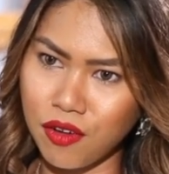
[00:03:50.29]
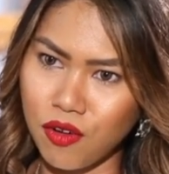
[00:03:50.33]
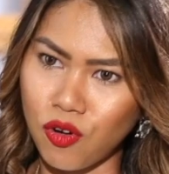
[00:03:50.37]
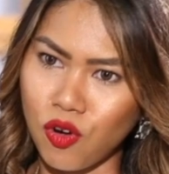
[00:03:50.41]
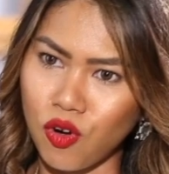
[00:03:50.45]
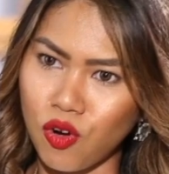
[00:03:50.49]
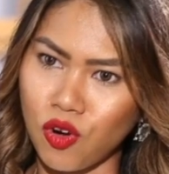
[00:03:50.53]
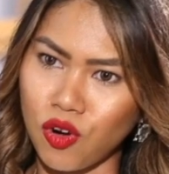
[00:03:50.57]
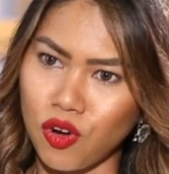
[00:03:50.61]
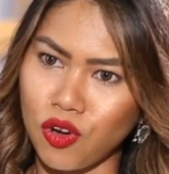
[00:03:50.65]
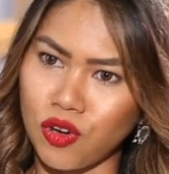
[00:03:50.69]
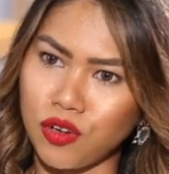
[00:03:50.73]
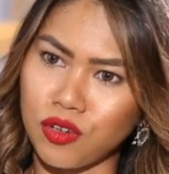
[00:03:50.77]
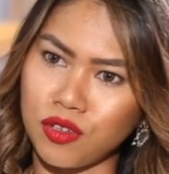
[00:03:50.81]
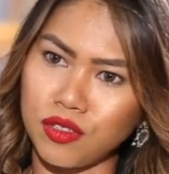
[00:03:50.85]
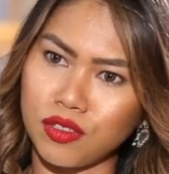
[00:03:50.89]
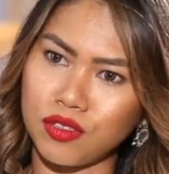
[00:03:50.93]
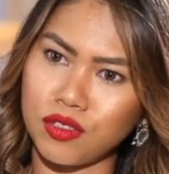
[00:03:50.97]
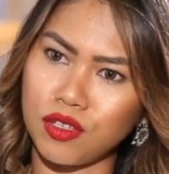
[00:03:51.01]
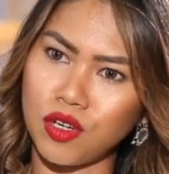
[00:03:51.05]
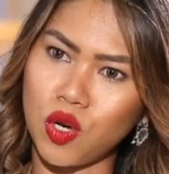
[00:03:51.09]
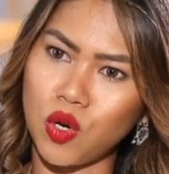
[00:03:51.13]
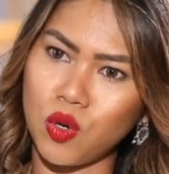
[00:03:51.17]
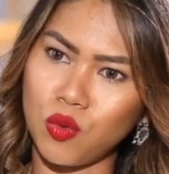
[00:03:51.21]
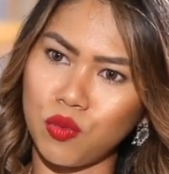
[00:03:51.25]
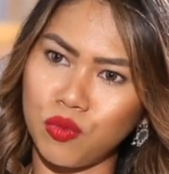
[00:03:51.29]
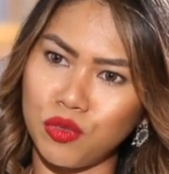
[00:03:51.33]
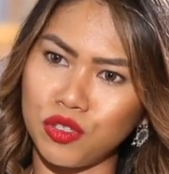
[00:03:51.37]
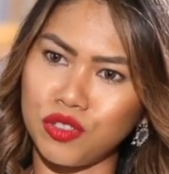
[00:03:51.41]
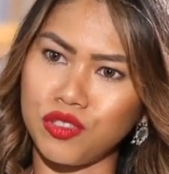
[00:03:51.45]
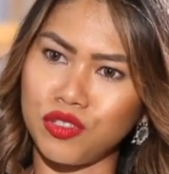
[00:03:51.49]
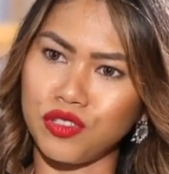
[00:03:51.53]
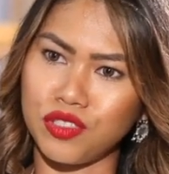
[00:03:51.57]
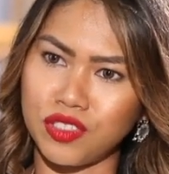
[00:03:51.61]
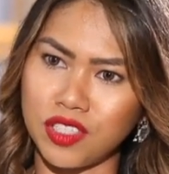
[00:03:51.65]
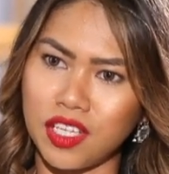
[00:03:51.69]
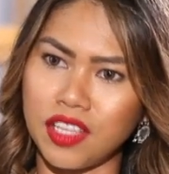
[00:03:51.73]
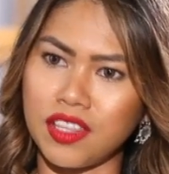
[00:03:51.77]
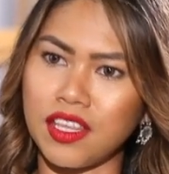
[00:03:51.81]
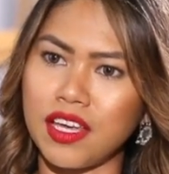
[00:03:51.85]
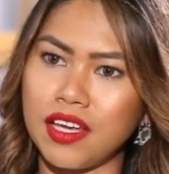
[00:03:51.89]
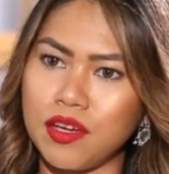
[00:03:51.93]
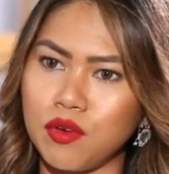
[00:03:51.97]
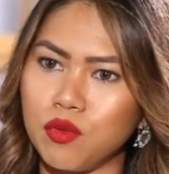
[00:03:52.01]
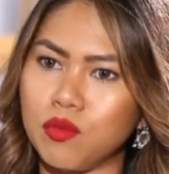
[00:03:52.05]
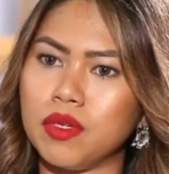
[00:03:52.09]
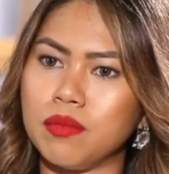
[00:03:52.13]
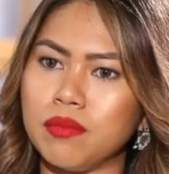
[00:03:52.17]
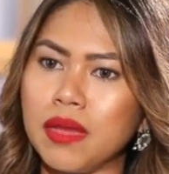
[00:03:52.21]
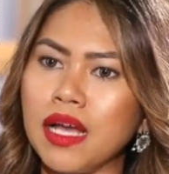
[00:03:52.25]
Or would you say that it
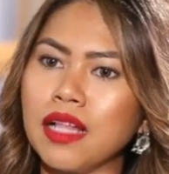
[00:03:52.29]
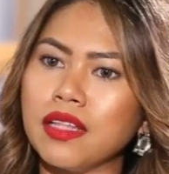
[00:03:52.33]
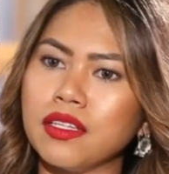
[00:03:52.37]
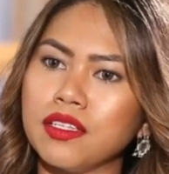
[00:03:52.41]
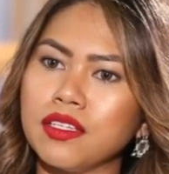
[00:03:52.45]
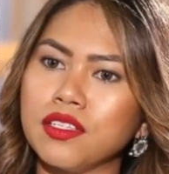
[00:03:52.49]
would be balanced?